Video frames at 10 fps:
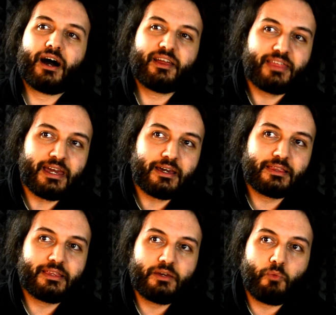I think
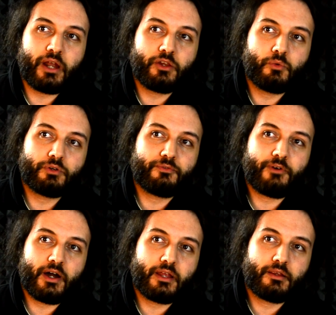the one you would
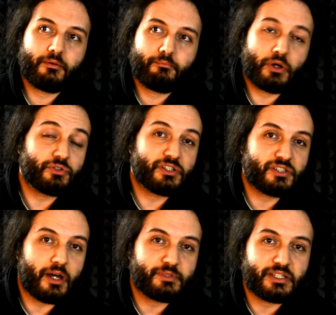find most of the
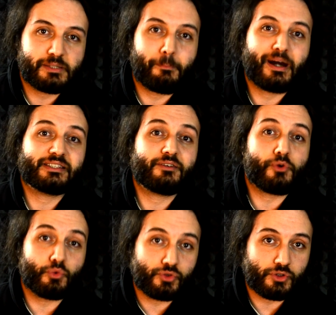times is
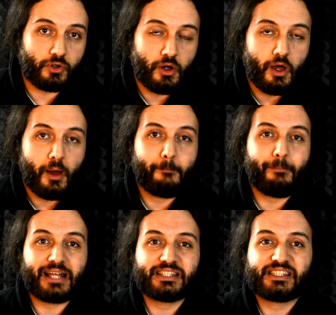mazzafrusto.
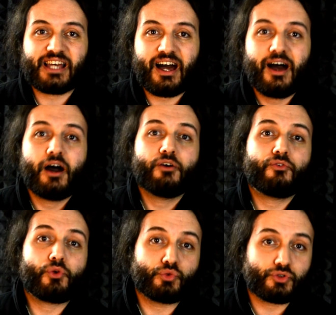Mazza
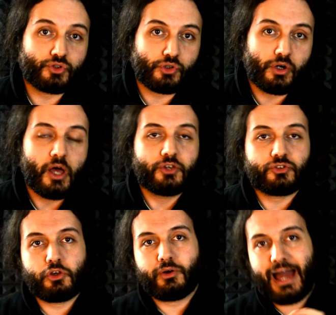frusto. So
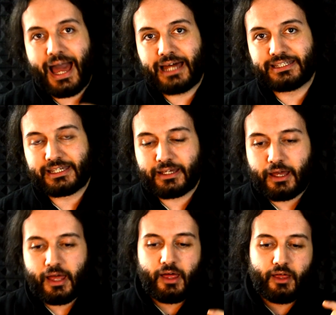you are
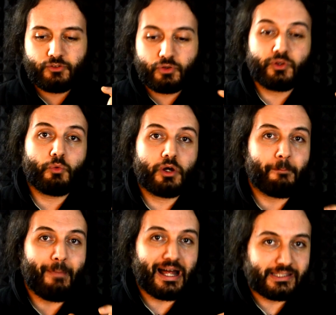adding uh, to the word
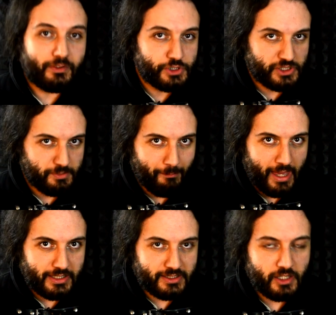mazza, which is
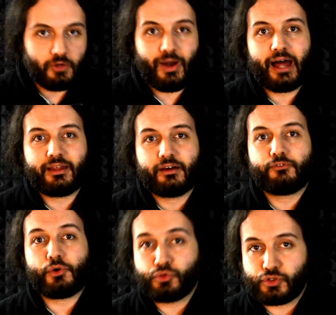mace, you add
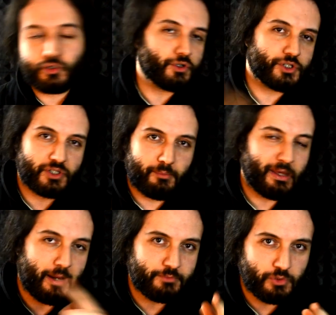frusto. Just it
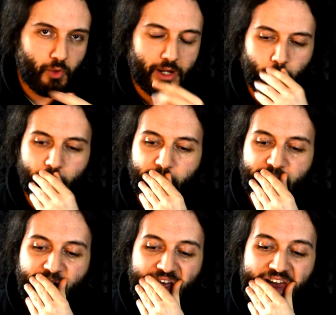becomes one word.